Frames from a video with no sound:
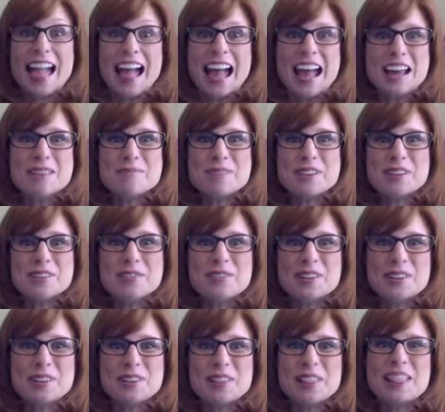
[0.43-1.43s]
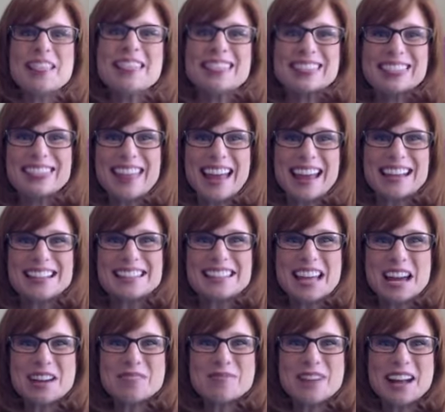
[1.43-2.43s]
Hey beautiful, thanks
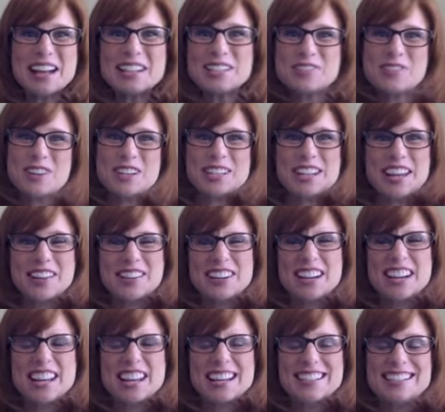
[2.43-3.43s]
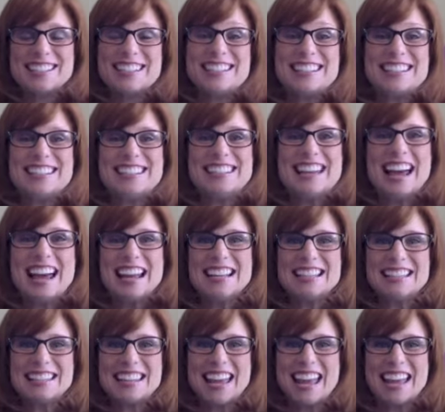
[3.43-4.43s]
so much for tuning in to
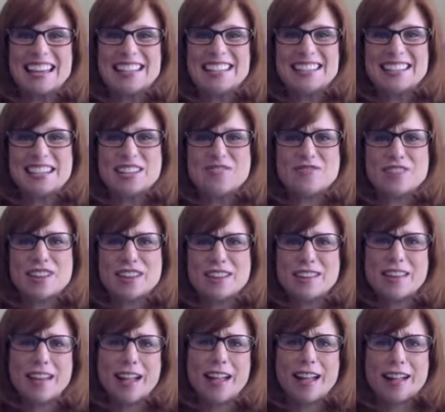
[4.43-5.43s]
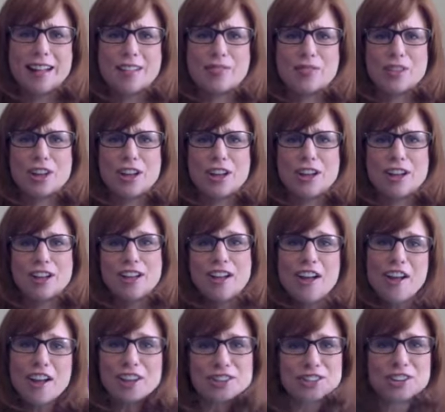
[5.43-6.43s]
today's K T V and the
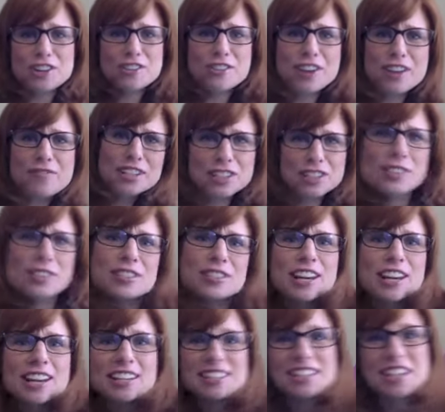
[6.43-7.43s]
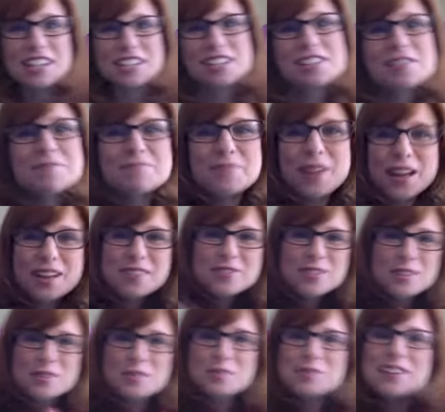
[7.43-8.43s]
Terrific Tuesday Tip of
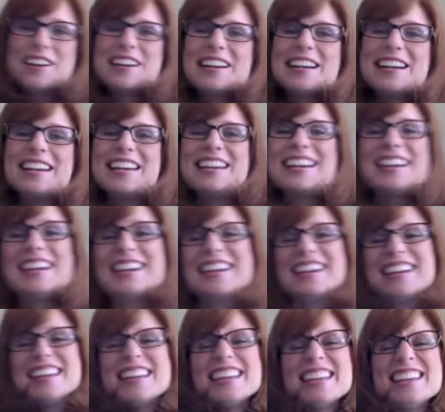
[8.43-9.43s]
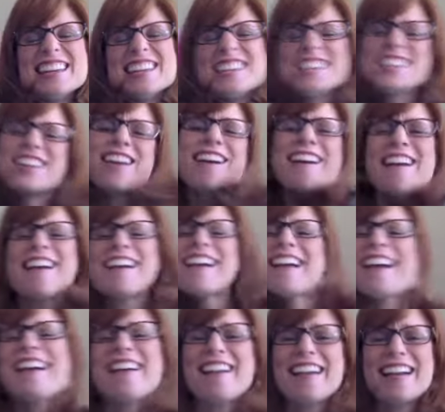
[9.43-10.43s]
the Week.
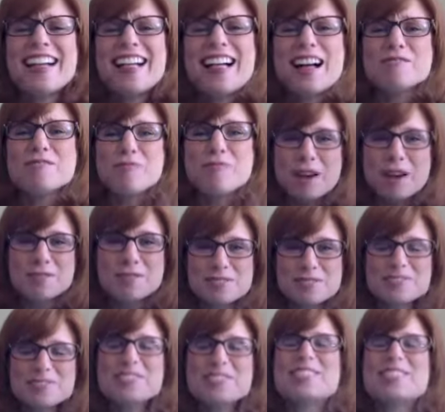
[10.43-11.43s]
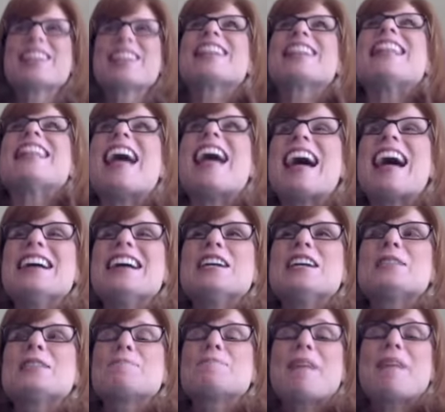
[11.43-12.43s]
Yeah, woo! July is
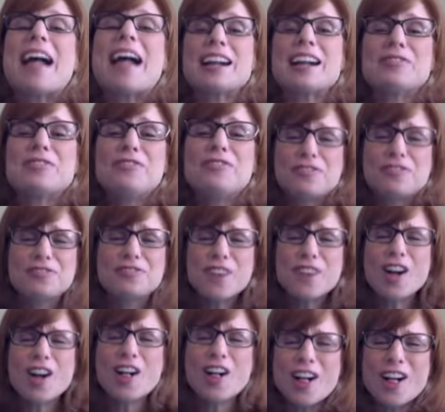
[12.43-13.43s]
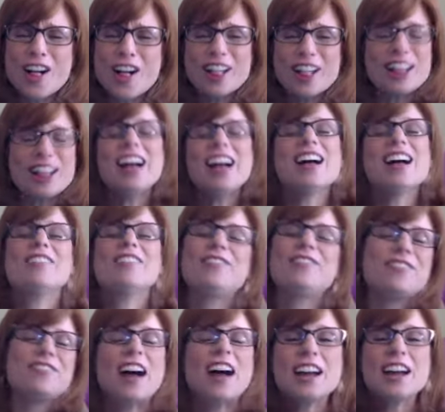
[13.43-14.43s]
packed full of
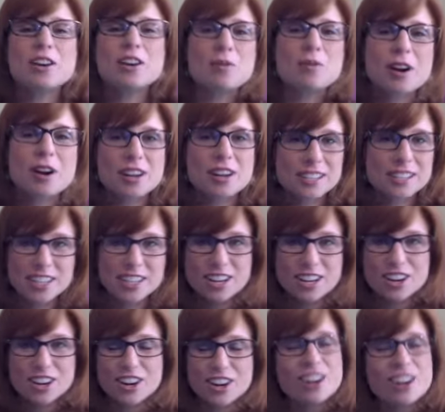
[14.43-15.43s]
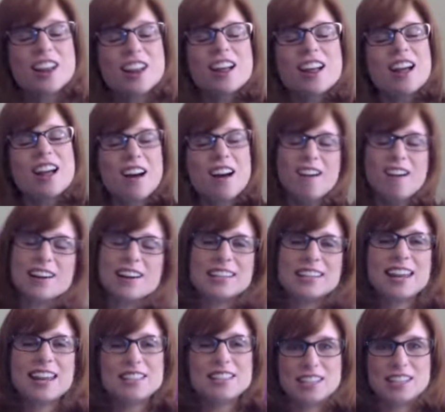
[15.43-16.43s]
fireworks here on
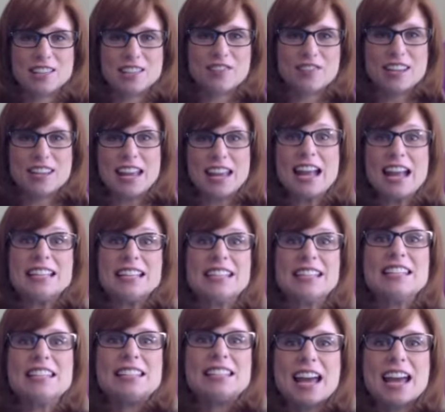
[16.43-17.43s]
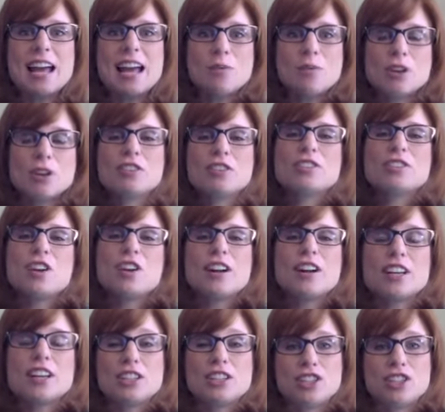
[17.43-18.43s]
K T V, and today we are
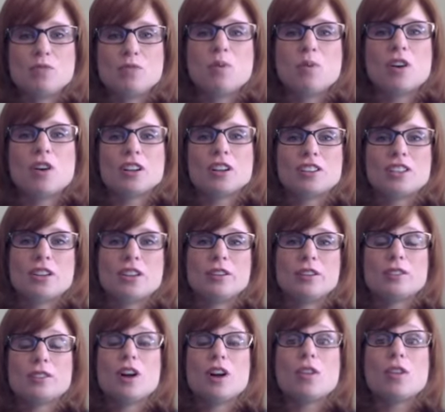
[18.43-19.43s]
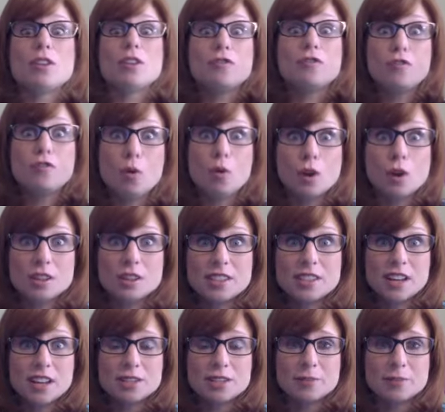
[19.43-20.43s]
starting a two-part series called The Four
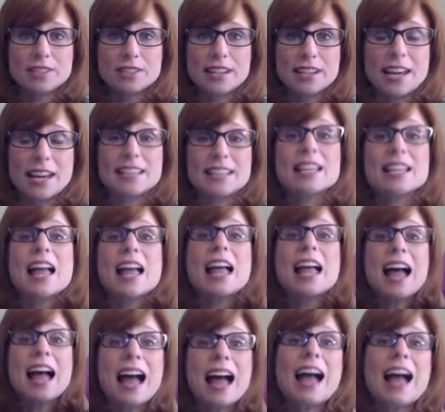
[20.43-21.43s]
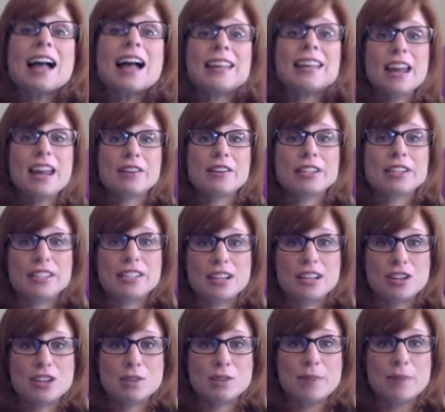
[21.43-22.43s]
Sales Mistakes I Guarantee
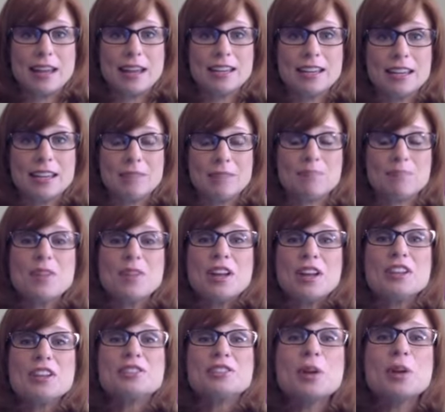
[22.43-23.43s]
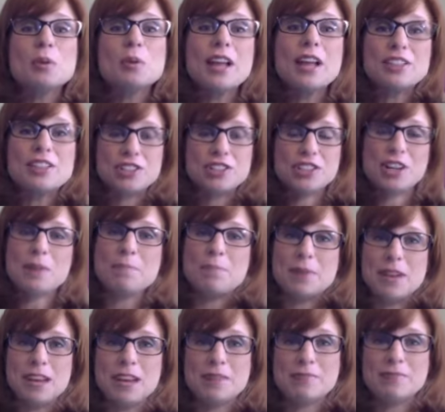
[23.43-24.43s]
You're Making. So let's jump
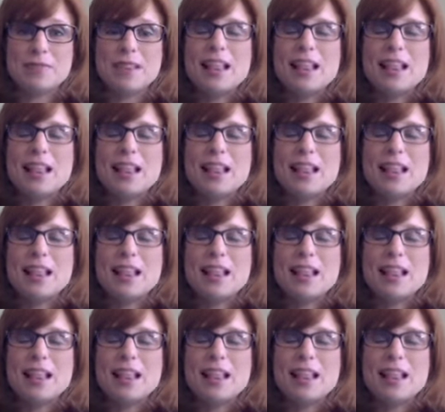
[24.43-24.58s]
in.